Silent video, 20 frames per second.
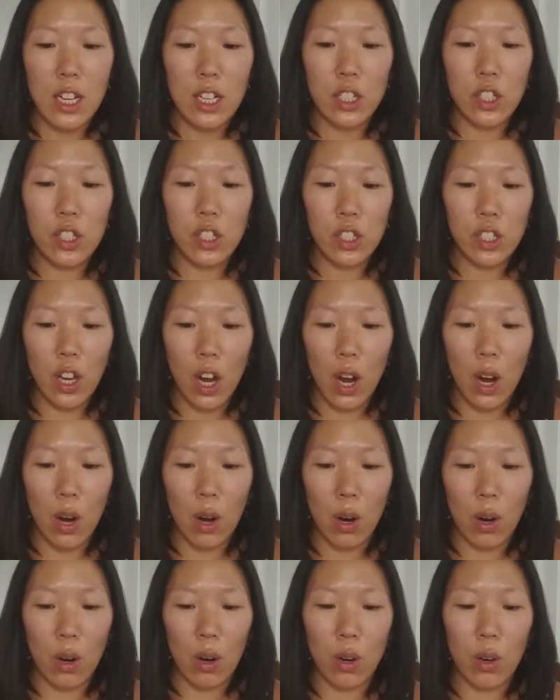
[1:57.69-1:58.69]

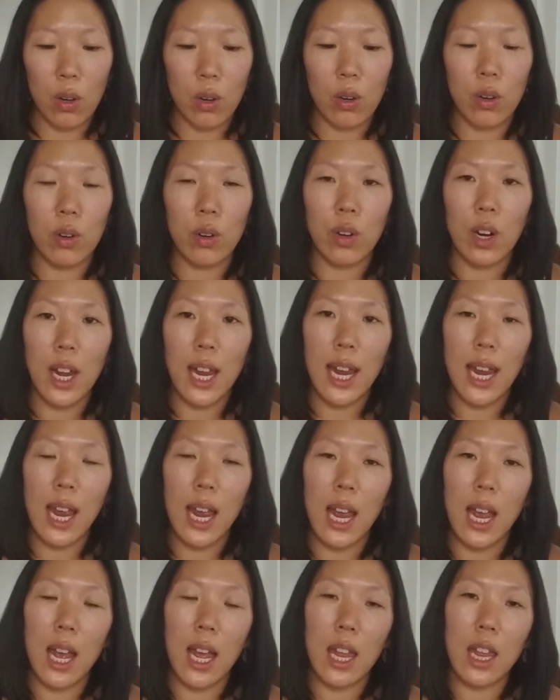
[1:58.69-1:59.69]
So
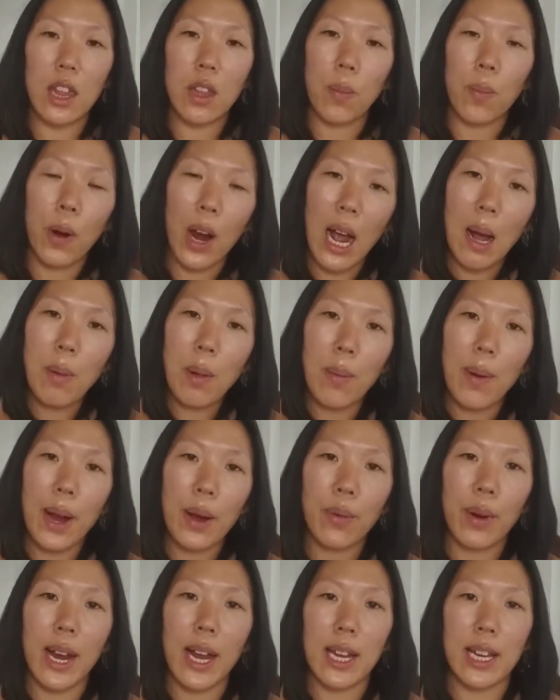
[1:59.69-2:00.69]
the problem I
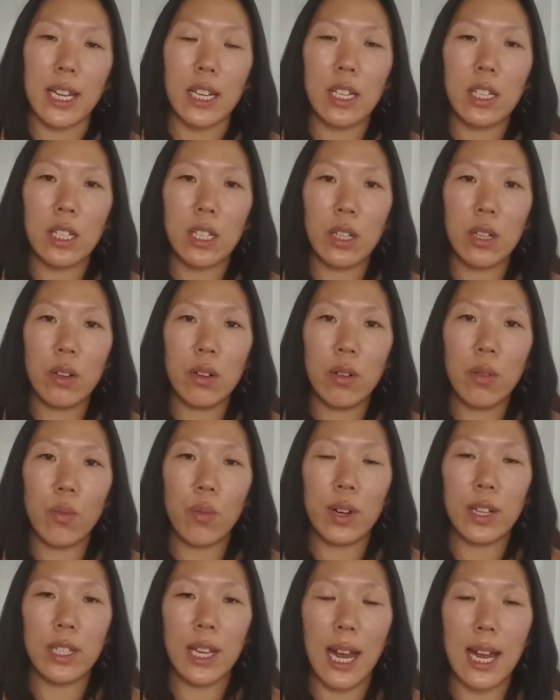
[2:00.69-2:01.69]
ran into
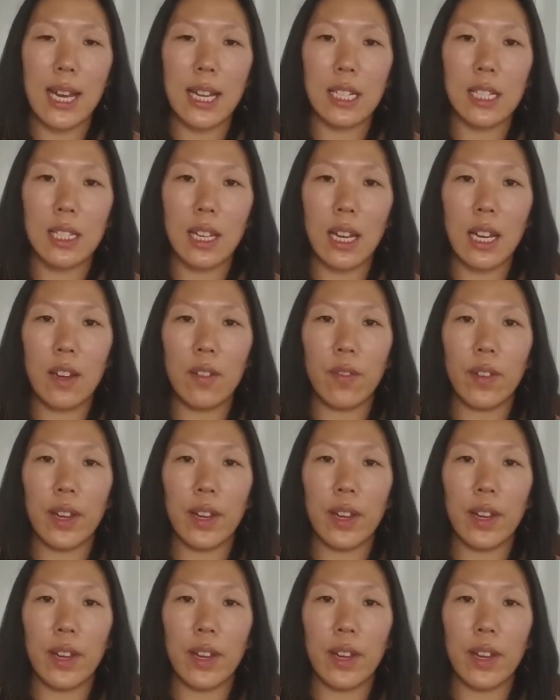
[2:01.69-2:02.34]
was that instead of